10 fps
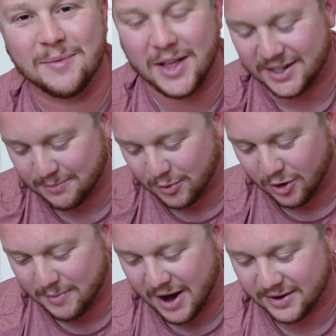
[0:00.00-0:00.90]
I like to pull
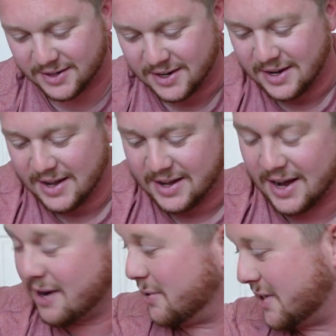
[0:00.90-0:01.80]
them out and
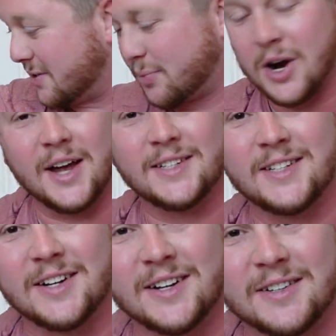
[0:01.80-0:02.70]
kind of be surprised here.